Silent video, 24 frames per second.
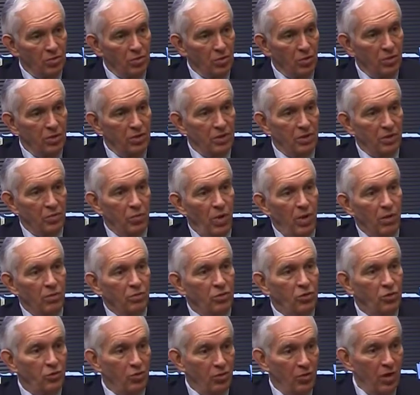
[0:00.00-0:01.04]
So he says, "Why
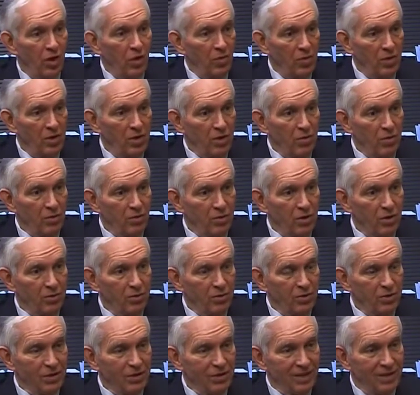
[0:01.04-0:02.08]
don't you and Claudine use
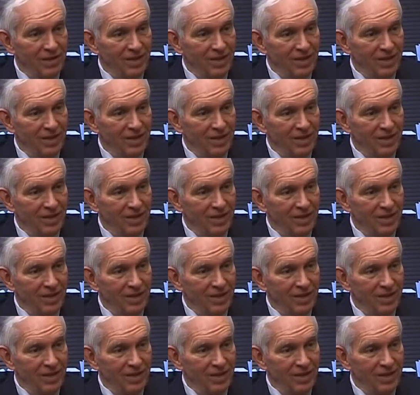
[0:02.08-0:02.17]
those?"